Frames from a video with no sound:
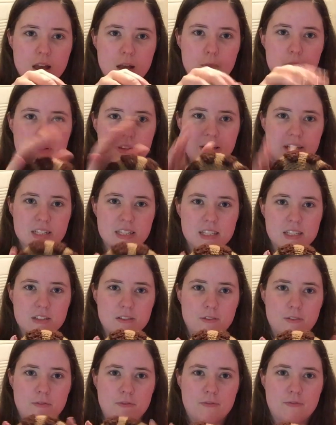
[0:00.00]
But these
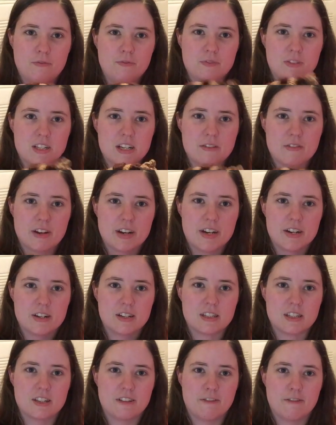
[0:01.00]
little stuff right here
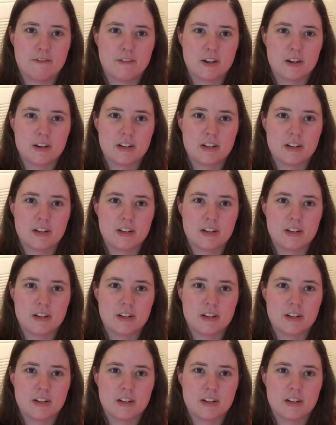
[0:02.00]
is the fur